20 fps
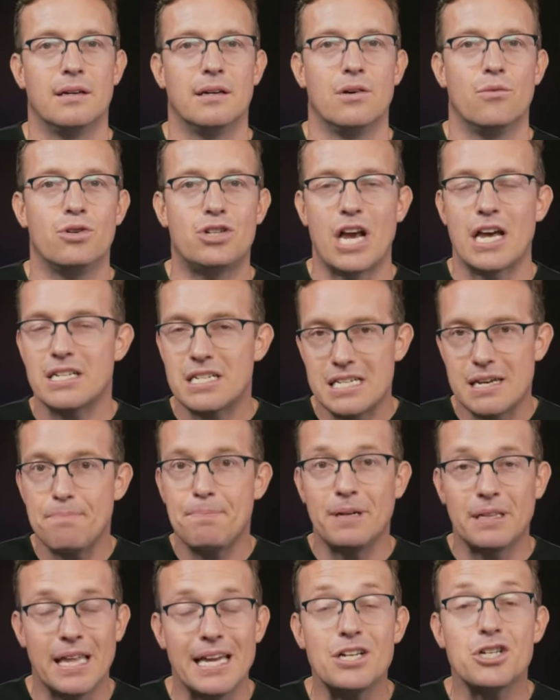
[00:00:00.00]
which has
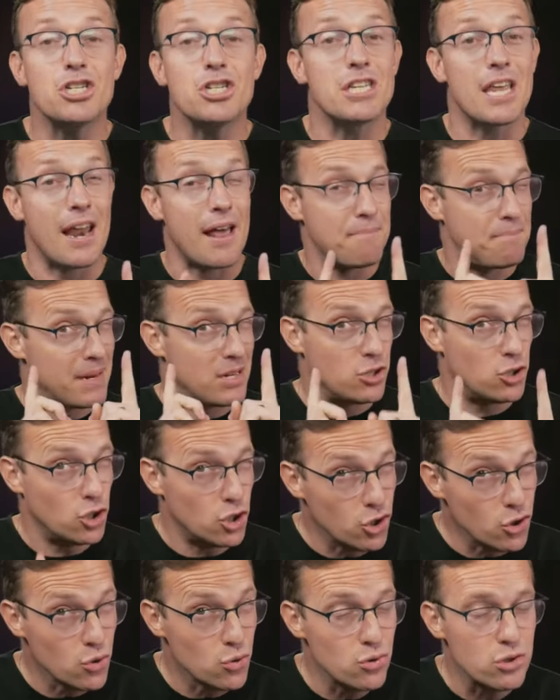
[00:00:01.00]
stipulations that have been
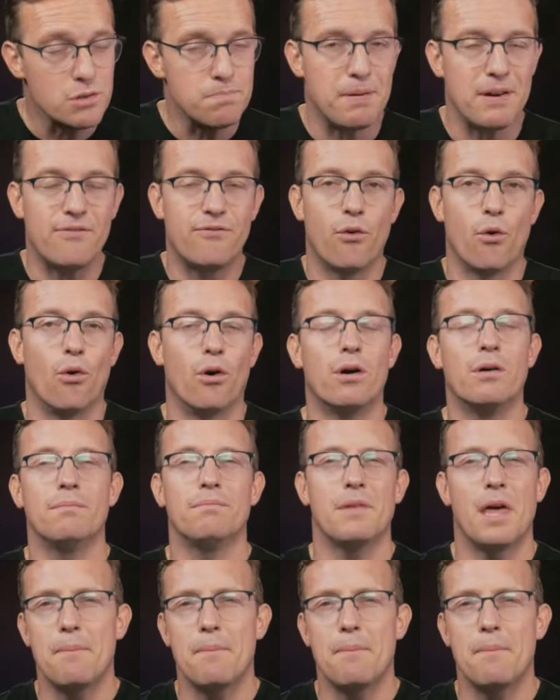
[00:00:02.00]
used before.